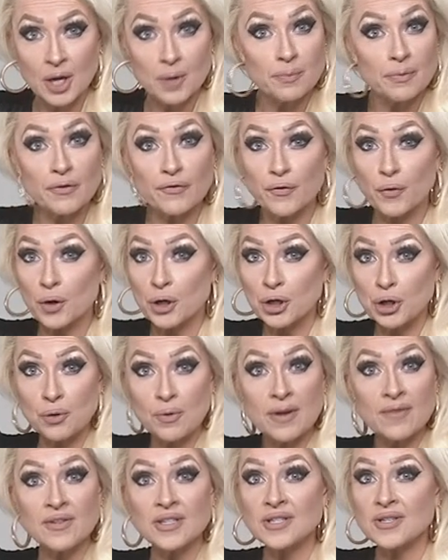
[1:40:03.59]
Before you
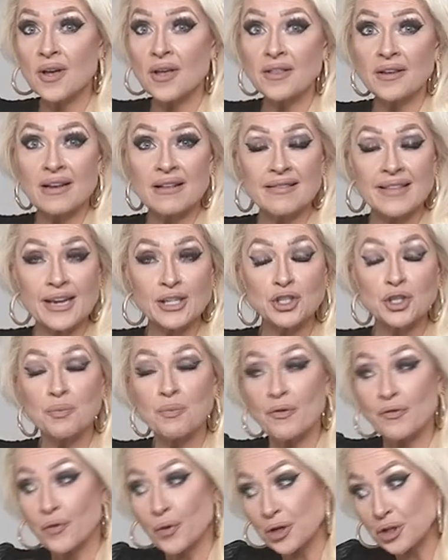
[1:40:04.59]
even saw the collection,
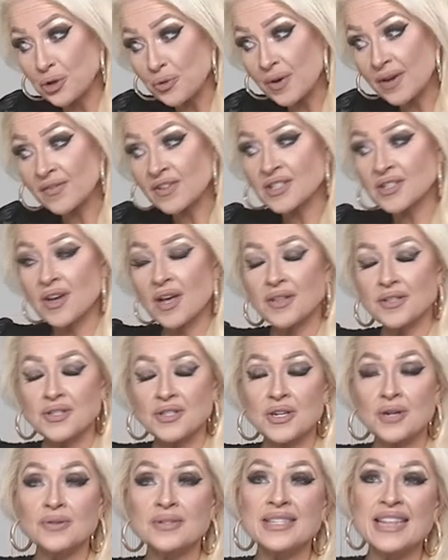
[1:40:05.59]
before you even saw the
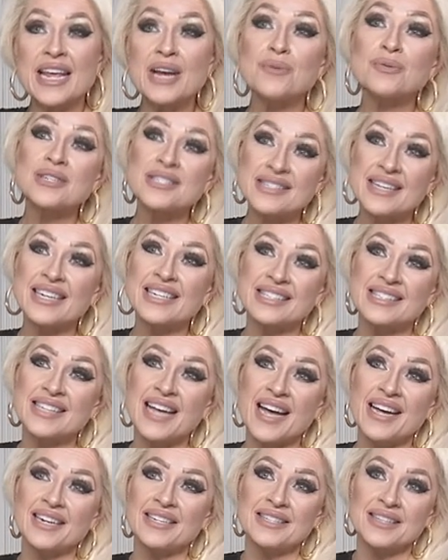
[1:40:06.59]
stones, they were set
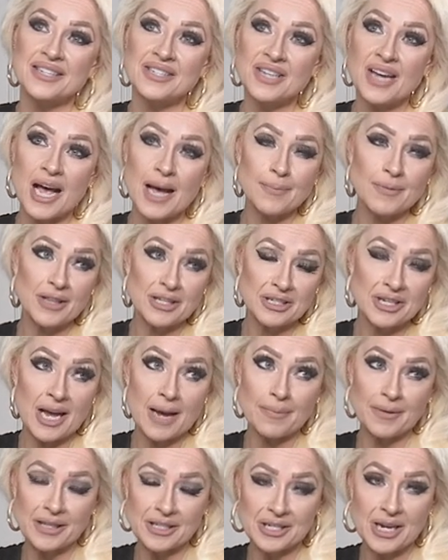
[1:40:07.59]
aside as the top of the
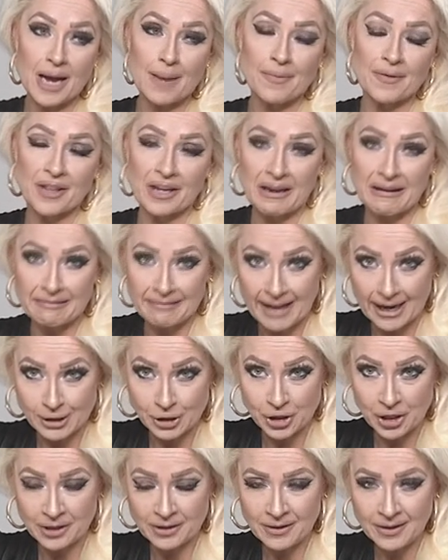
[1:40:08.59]
top of the top of the
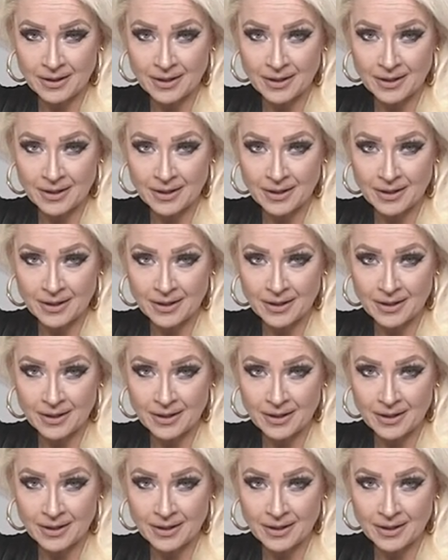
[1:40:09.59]
collection.